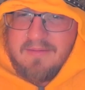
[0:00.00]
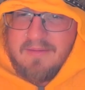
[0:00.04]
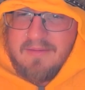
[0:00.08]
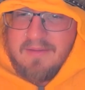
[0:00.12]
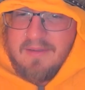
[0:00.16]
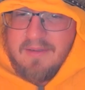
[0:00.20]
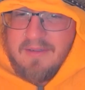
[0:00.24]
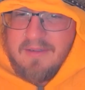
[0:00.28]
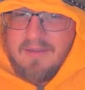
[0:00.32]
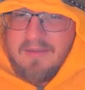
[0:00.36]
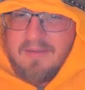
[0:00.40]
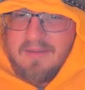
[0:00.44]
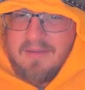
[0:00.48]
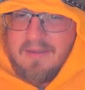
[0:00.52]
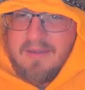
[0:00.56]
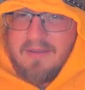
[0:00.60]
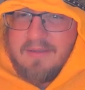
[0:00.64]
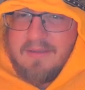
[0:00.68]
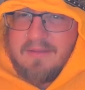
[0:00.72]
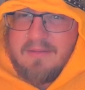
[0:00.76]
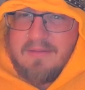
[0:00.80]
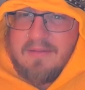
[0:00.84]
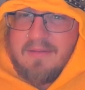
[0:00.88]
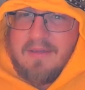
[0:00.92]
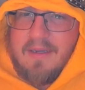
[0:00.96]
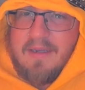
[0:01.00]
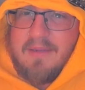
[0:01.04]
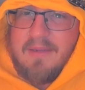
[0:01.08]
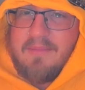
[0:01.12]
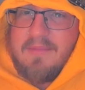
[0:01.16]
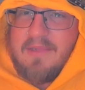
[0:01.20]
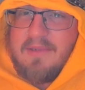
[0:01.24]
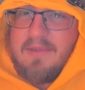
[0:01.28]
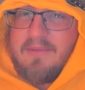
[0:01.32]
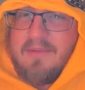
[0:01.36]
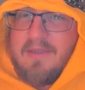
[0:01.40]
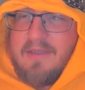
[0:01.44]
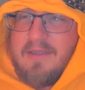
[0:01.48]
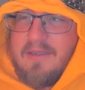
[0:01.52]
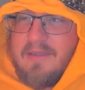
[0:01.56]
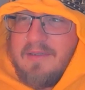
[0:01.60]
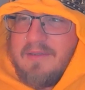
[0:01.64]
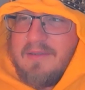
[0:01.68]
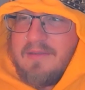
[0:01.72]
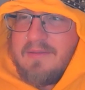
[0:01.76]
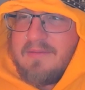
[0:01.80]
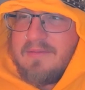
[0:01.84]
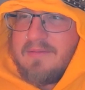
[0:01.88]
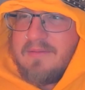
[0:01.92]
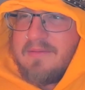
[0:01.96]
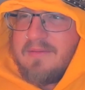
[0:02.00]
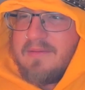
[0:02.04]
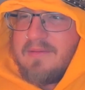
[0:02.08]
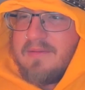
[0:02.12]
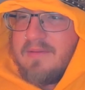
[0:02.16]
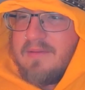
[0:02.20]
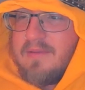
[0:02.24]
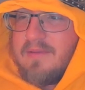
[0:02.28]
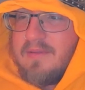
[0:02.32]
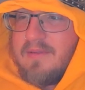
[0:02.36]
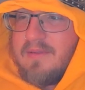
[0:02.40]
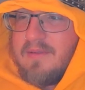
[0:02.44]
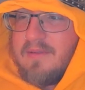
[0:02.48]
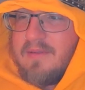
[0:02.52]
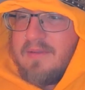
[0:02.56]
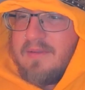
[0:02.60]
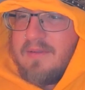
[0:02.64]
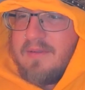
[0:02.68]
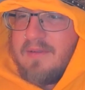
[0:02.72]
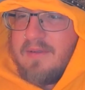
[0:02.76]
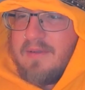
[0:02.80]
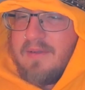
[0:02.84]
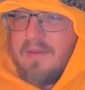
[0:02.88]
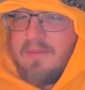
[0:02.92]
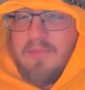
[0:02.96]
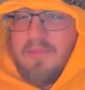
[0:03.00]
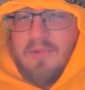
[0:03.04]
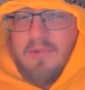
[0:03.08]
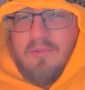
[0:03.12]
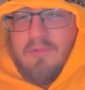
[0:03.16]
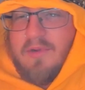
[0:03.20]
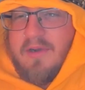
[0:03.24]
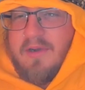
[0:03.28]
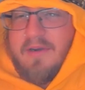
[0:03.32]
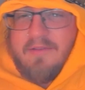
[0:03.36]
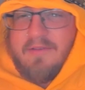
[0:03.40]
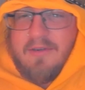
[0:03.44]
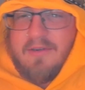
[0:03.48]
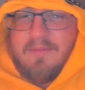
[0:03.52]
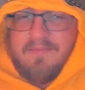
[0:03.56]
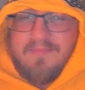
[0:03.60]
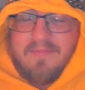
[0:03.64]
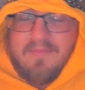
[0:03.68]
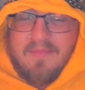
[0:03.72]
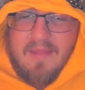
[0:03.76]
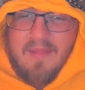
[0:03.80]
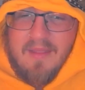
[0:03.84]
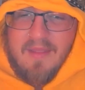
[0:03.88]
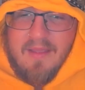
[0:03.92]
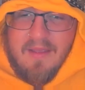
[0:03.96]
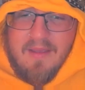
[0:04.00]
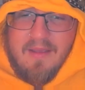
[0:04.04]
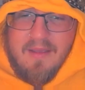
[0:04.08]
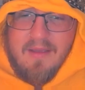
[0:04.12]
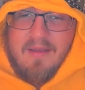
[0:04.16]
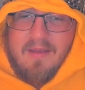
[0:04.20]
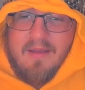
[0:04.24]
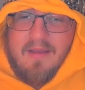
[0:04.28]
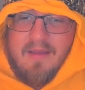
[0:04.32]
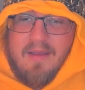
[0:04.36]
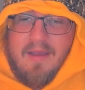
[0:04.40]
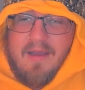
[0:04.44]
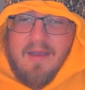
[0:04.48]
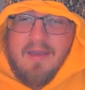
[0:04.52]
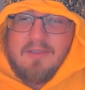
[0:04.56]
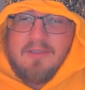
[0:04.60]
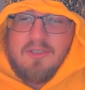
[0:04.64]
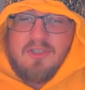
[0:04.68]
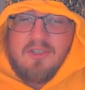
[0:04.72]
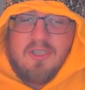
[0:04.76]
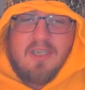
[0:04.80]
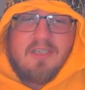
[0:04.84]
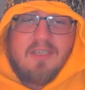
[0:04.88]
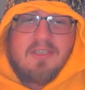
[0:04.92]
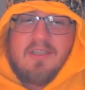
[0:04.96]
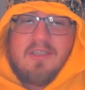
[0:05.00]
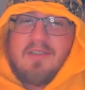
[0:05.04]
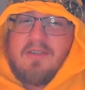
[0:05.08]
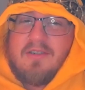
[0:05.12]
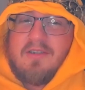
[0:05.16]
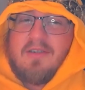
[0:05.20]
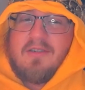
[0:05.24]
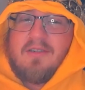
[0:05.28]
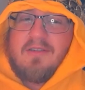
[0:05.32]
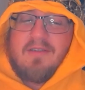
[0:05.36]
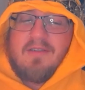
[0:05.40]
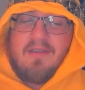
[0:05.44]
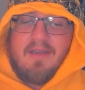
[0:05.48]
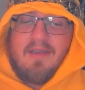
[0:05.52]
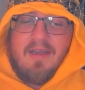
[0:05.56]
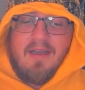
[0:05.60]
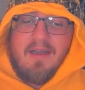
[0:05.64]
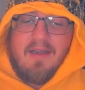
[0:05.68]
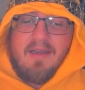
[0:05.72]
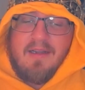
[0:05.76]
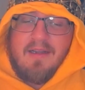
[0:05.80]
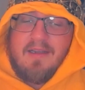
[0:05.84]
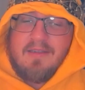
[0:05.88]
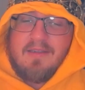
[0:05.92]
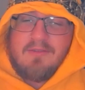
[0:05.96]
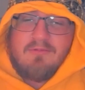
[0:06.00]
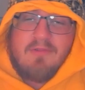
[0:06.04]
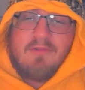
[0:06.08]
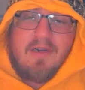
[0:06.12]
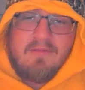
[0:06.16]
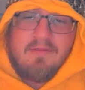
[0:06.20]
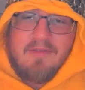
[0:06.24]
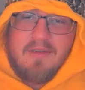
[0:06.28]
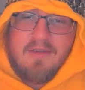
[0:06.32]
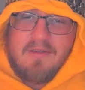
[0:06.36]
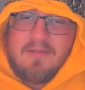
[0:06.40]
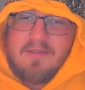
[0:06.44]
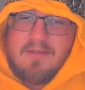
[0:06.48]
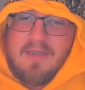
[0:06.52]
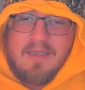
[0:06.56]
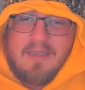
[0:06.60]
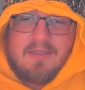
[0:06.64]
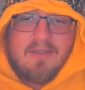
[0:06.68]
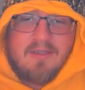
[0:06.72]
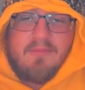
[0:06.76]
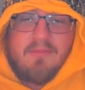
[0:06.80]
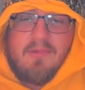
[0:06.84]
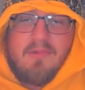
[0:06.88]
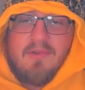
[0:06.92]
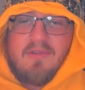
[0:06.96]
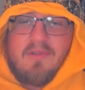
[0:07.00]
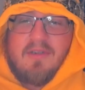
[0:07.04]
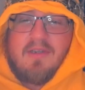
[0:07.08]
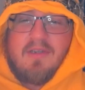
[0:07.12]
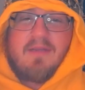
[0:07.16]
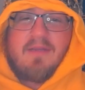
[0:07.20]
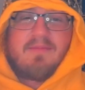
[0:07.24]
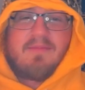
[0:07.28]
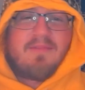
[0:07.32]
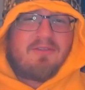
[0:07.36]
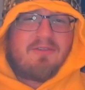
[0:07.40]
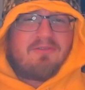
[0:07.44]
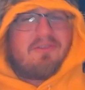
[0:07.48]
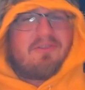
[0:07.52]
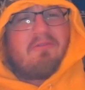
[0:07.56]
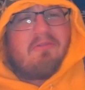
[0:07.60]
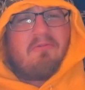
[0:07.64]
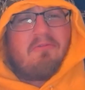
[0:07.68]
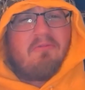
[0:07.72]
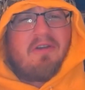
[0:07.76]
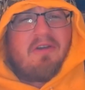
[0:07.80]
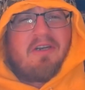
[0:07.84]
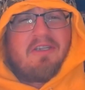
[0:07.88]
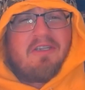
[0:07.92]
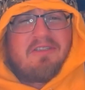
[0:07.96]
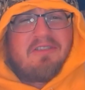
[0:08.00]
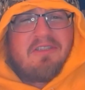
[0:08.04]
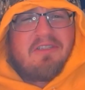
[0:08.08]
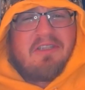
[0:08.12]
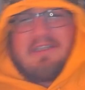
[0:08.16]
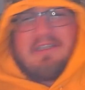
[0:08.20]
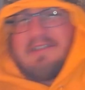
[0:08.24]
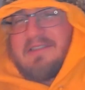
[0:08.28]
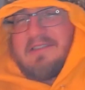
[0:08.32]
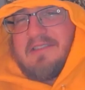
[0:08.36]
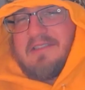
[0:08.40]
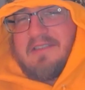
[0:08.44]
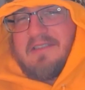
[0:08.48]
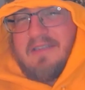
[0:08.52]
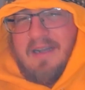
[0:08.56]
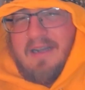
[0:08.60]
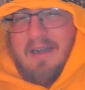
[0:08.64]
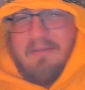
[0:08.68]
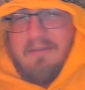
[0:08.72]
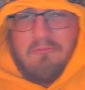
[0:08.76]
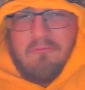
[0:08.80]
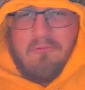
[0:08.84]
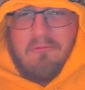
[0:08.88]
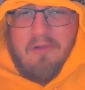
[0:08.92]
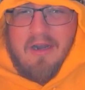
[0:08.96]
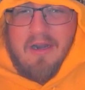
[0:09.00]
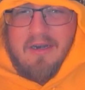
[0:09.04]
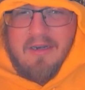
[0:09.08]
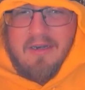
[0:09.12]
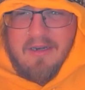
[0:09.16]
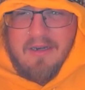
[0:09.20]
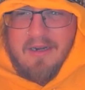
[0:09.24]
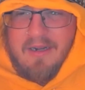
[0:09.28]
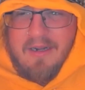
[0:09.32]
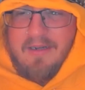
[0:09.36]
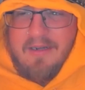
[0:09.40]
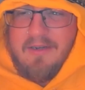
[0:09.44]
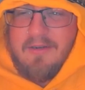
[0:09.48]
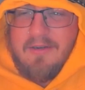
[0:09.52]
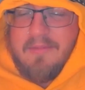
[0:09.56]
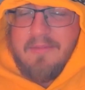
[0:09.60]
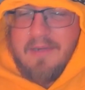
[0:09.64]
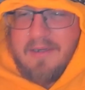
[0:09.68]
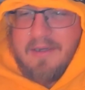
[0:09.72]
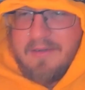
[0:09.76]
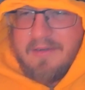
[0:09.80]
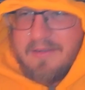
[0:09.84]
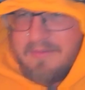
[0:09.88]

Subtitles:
On IMDb here, but whatever. It has Jake Gyllenhaal and it has Ryan Reynolds. I saw both their names. I was like, what is this? Why didn't I hear about it?